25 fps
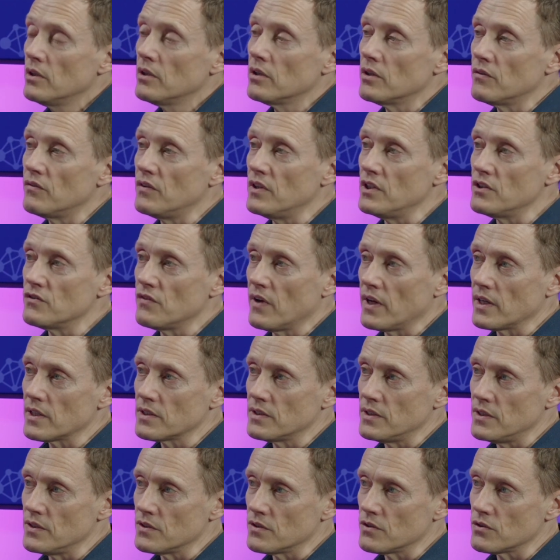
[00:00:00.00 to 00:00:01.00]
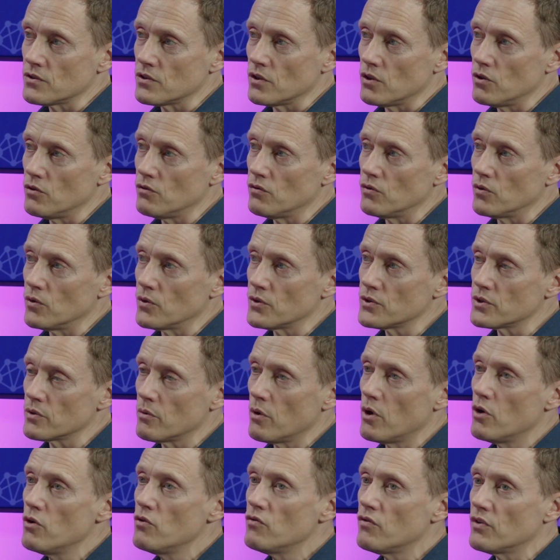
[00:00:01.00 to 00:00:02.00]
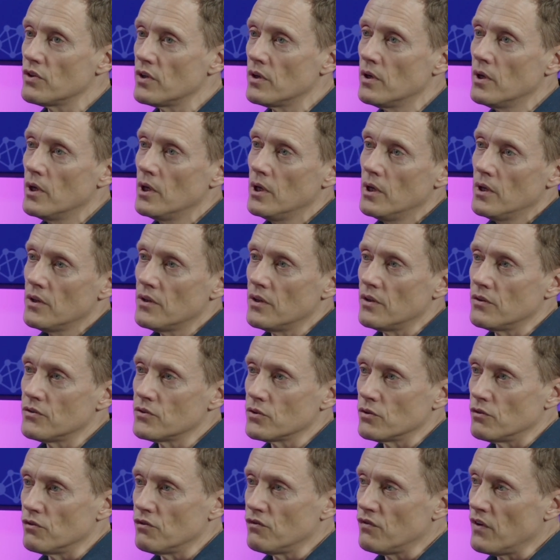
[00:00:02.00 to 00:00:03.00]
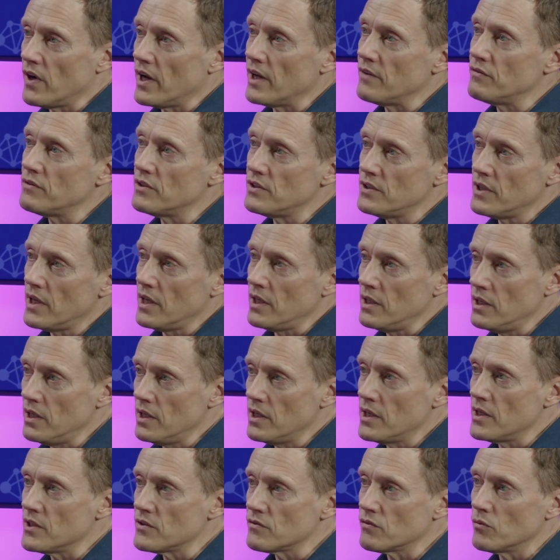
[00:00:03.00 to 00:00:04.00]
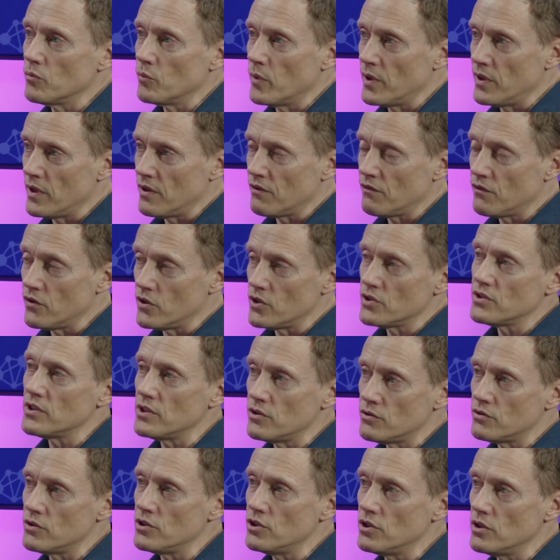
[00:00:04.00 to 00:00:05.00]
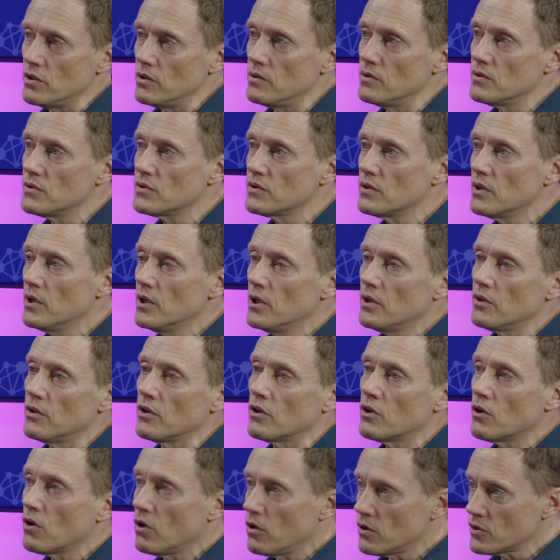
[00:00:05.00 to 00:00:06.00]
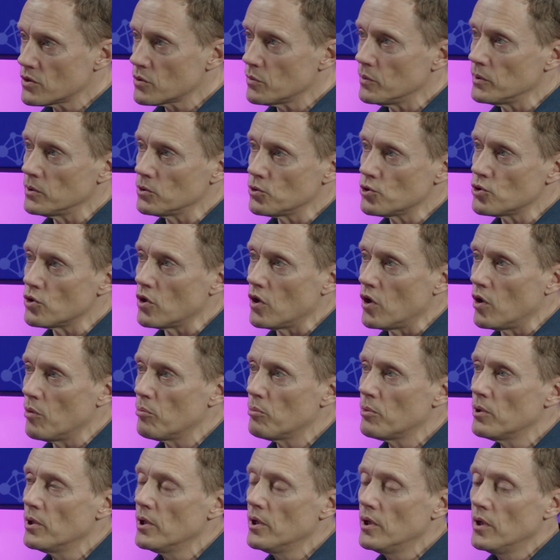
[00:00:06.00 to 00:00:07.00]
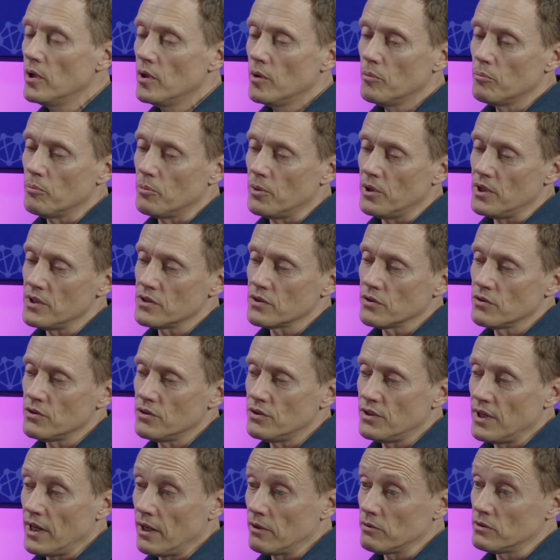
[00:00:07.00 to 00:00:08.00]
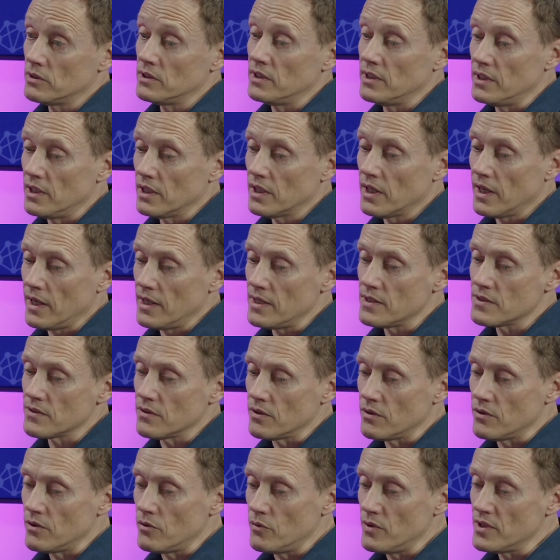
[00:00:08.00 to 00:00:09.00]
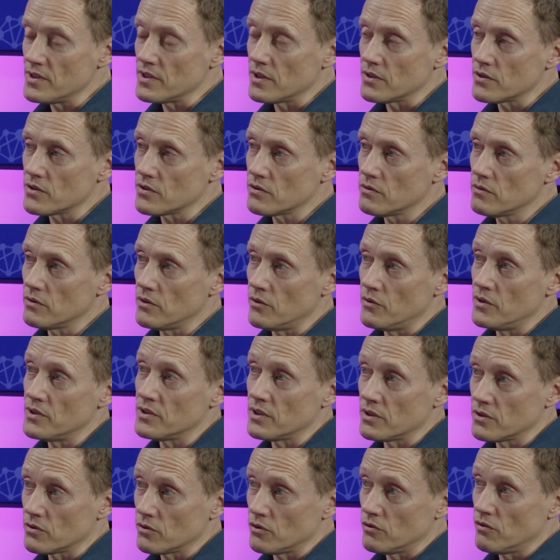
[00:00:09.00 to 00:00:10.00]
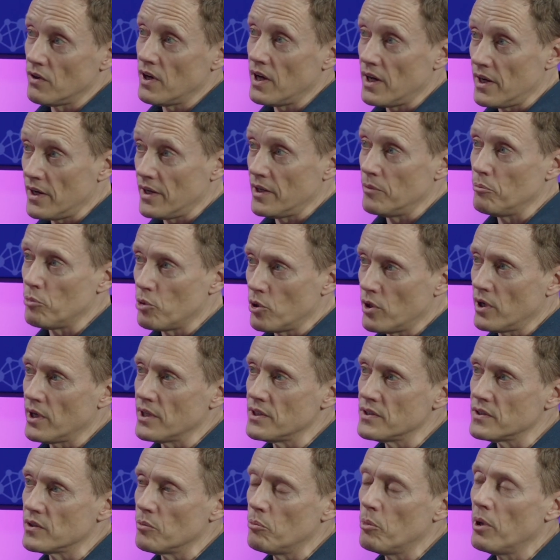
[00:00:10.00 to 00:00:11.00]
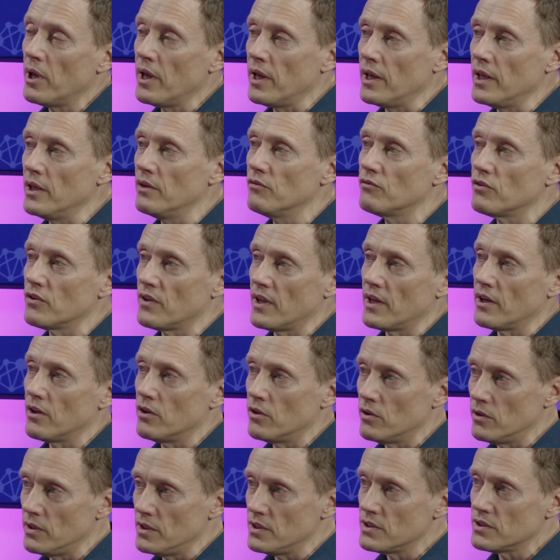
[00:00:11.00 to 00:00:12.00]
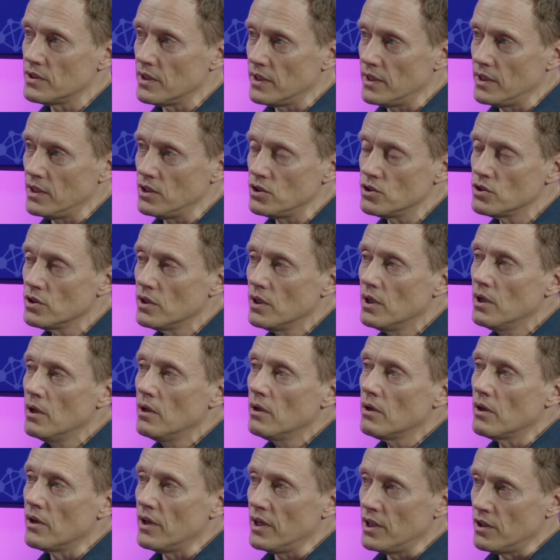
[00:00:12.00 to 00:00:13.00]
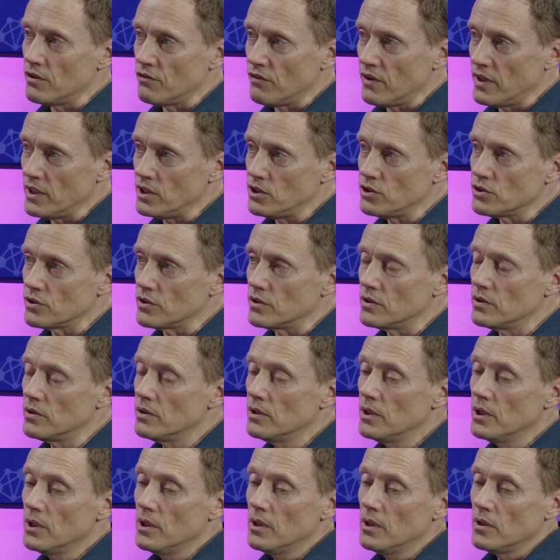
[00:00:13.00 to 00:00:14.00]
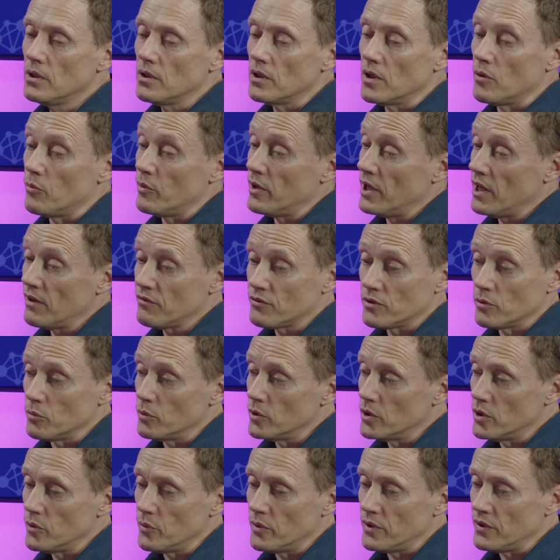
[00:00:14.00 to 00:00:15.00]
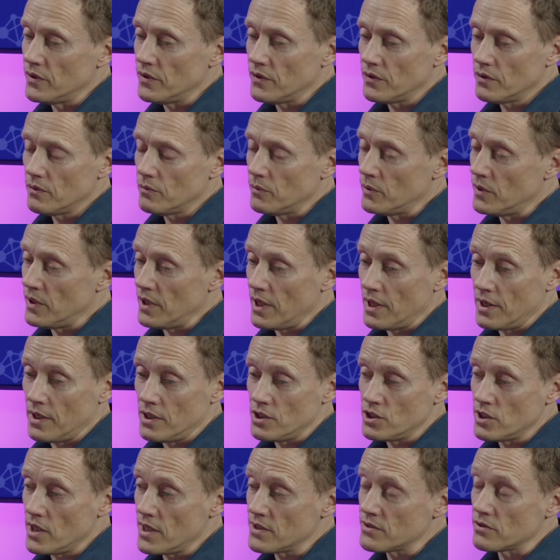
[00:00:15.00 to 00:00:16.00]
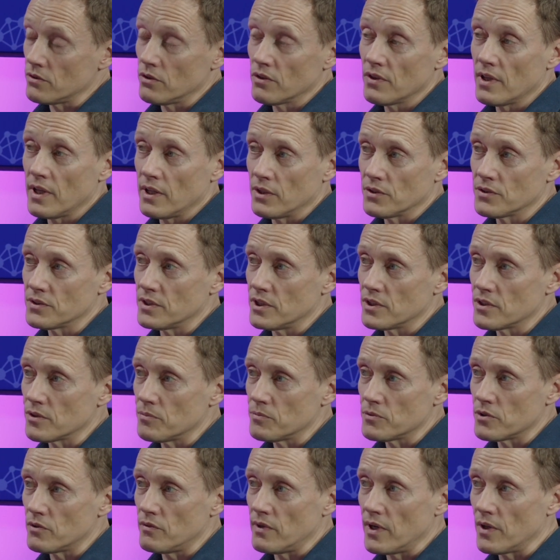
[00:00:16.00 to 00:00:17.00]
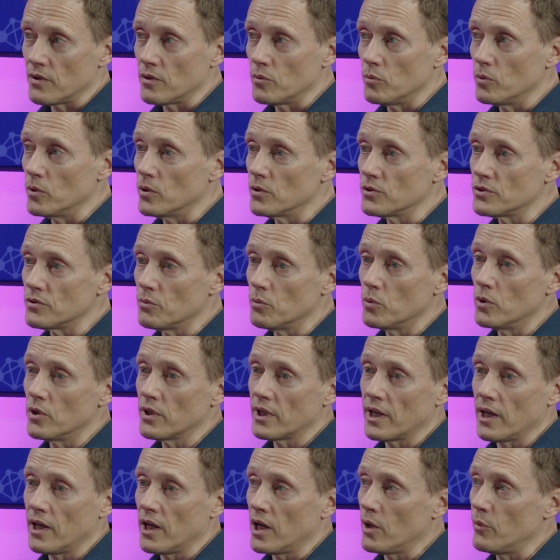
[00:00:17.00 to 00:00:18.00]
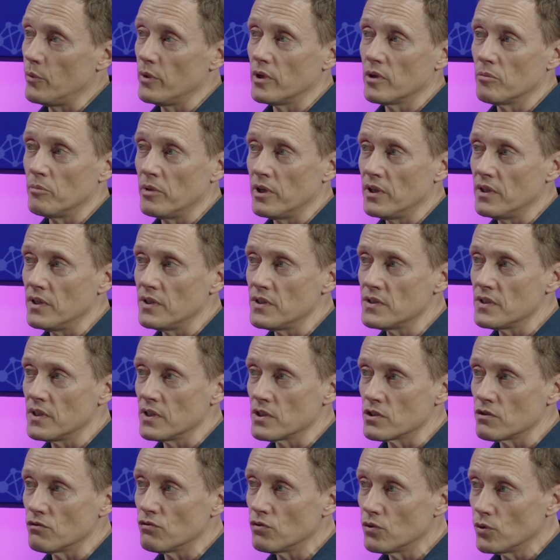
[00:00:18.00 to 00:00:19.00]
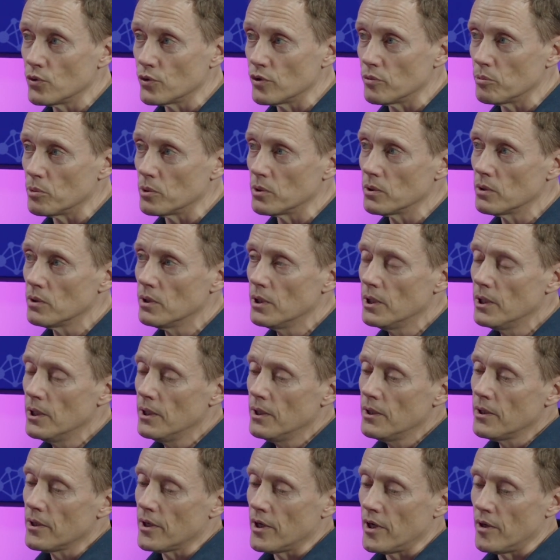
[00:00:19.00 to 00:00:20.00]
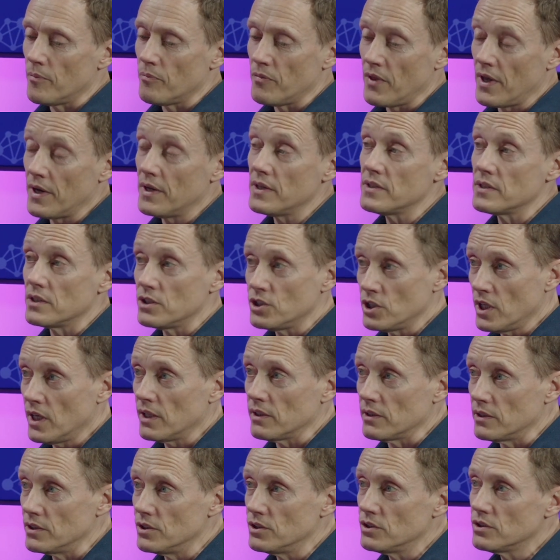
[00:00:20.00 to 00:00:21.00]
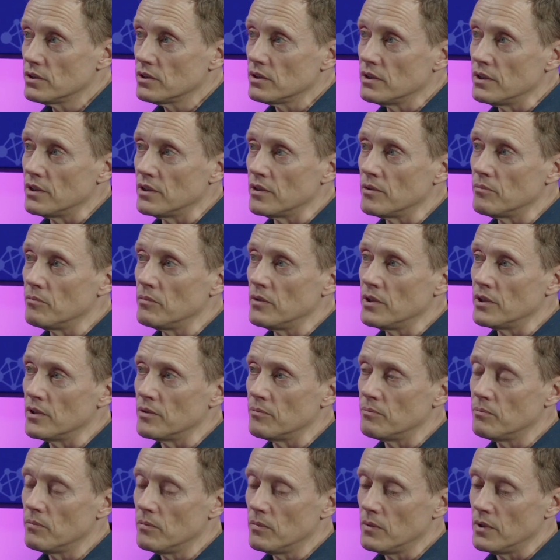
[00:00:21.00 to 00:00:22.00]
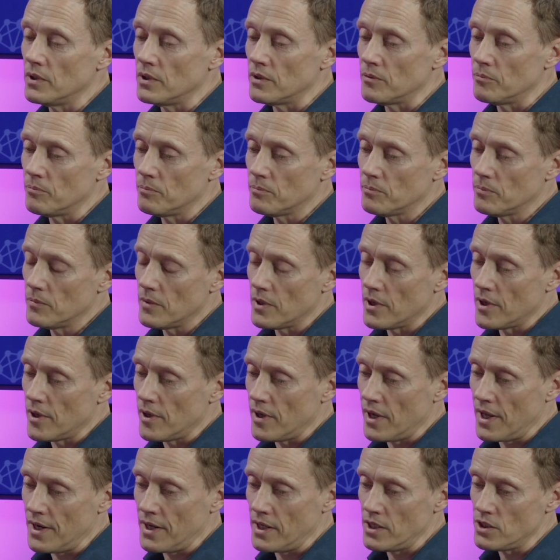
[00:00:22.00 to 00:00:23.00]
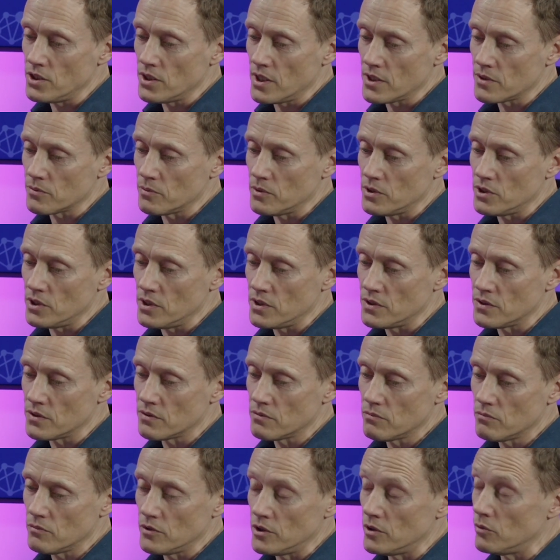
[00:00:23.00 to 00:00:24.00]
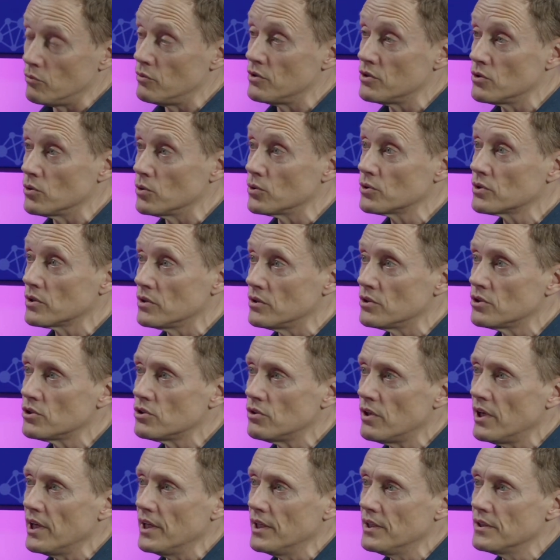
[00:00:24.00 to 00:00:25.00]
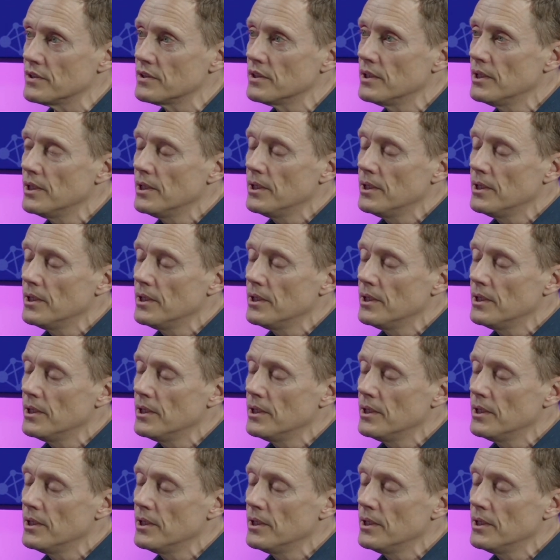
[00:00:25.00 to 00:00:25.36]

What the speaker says: of these vaccines and so forth. So over the sort of 5 to 10 years from when they're first introduced, the costs will drop. But it's undoubtedly the case that there is a sort of high price to pay for that early stage innovation. And we have to work with the NHS and other health systems around the world to work out how we can make these things affordable. That is a challenge in a NHS which is resource constrained.